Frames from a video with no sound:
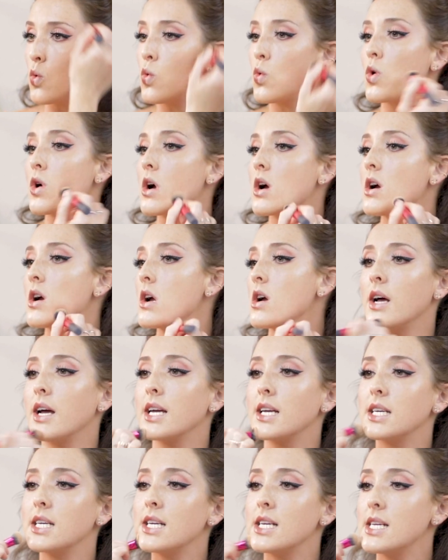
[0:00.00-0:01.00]
or I
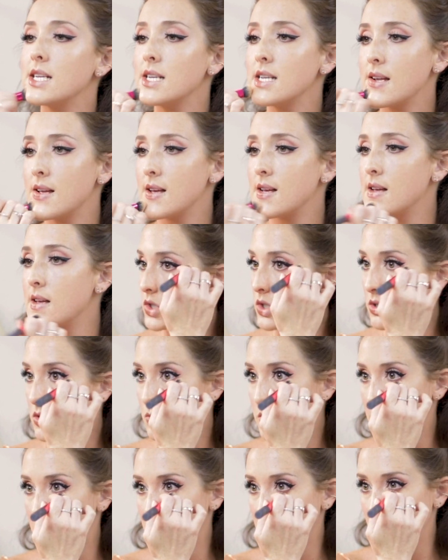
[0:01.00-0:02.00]
can just
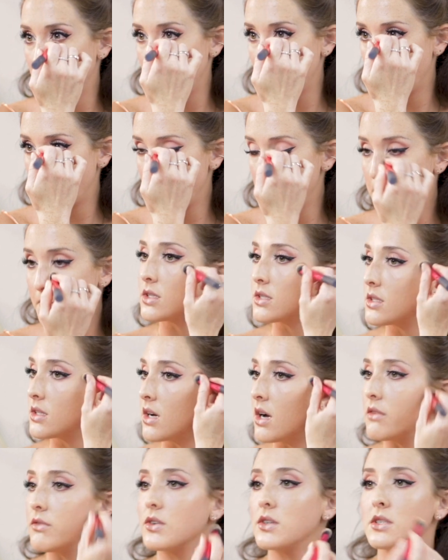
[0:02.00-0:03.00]
wear it with nothing, just to
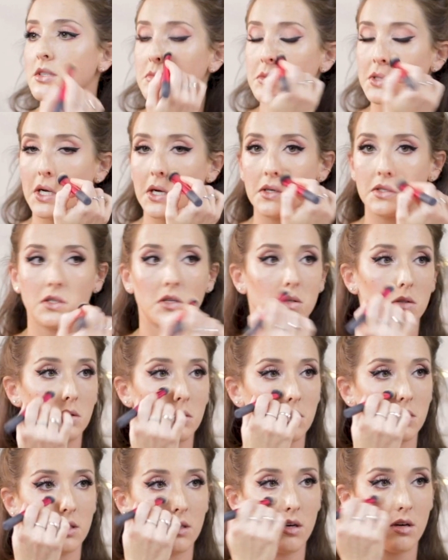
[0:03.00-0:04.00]
cover some dark
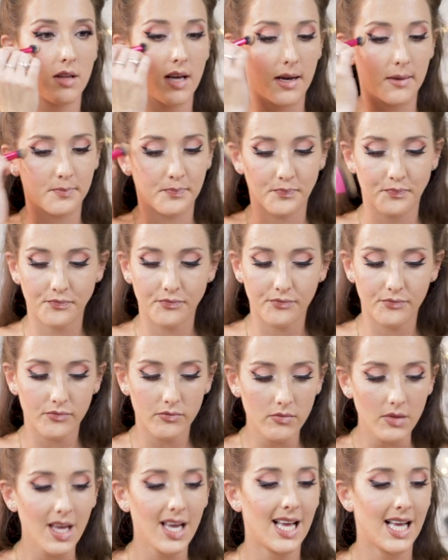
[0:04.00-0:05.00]
circles and all that.
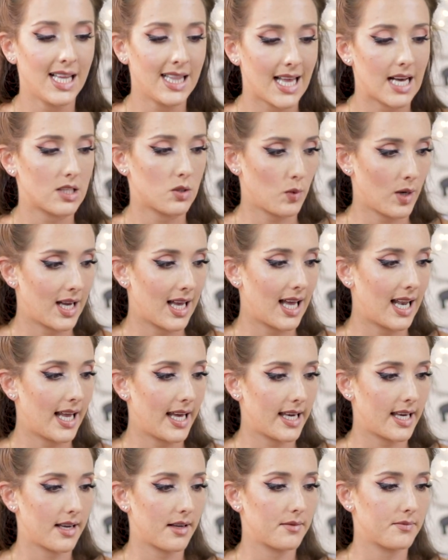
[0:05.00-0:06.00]
And that's why I
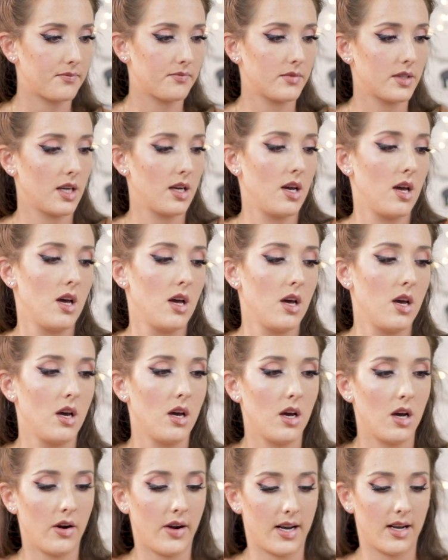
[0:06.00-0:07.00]
like it. All
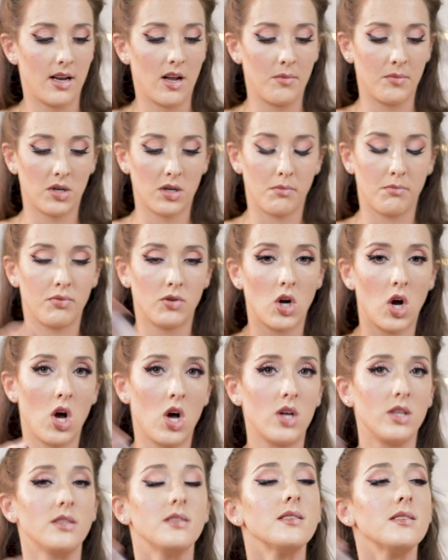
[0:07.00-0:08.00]
right, now I'm gonna
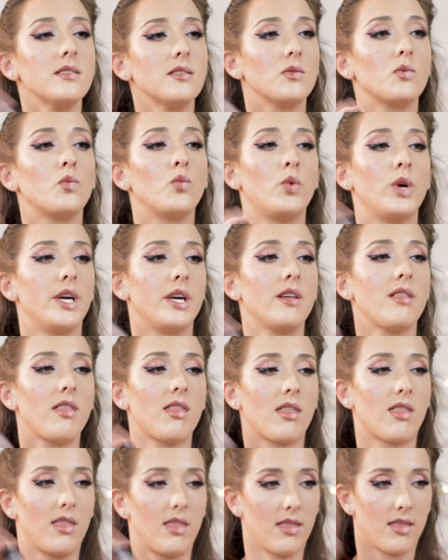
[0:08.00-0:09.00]
bronze
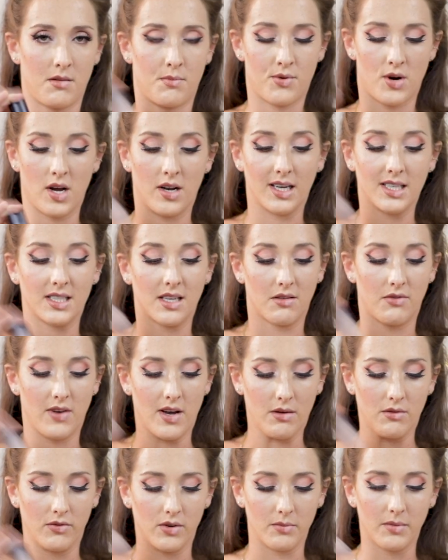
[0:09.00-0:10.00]
with a product I
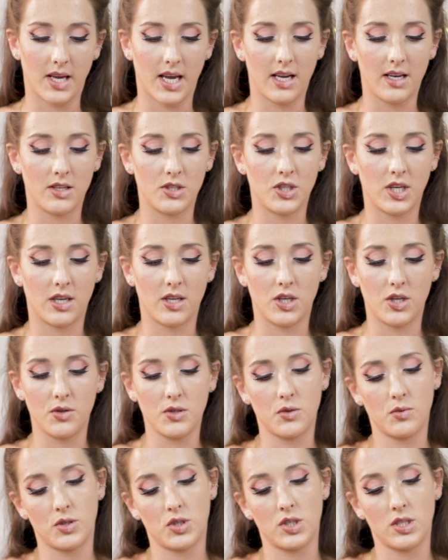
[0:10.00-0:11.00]
found from Katie Jane
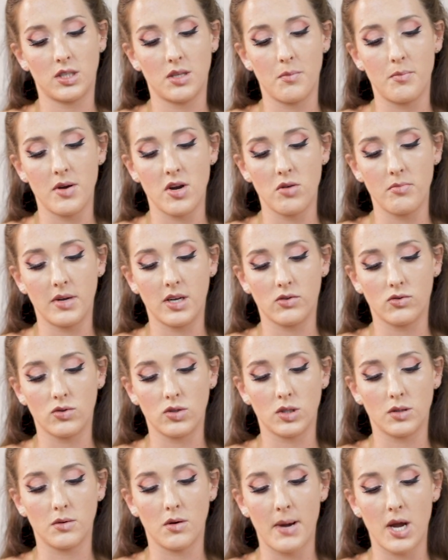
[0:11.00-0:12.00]
Hughes, which is the Bare
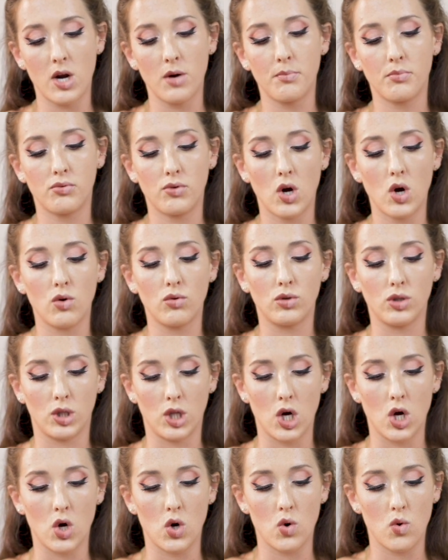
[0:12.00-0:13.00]
Minerals Bare Pro
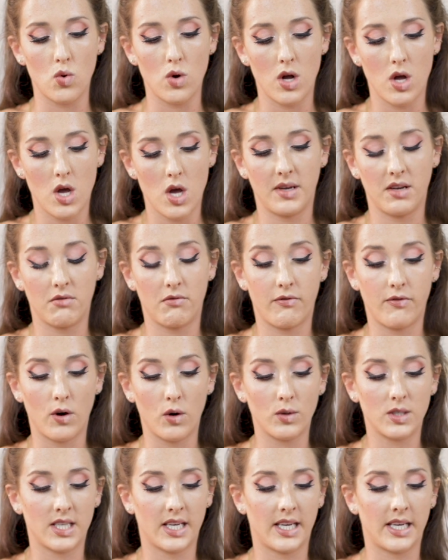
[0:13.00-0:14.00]
Glow in
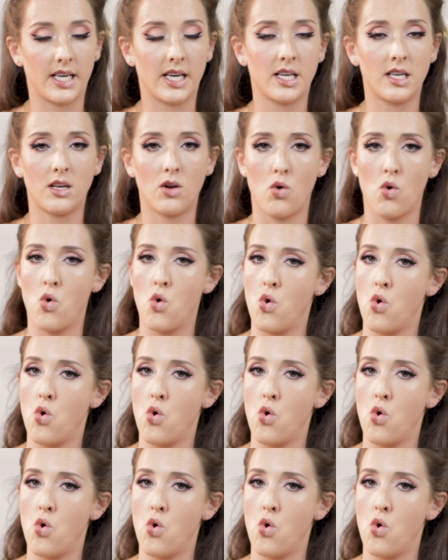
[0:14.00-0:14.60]
Faux Tan.